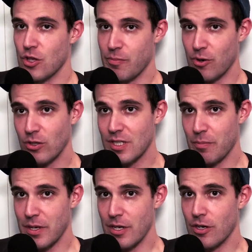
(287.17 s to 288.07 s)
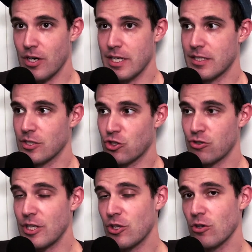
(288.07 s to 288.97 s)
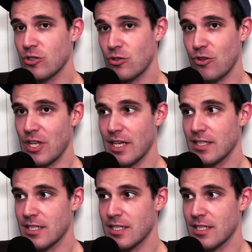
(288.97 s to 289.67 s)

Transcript: the pro tip here is to treat those 2 things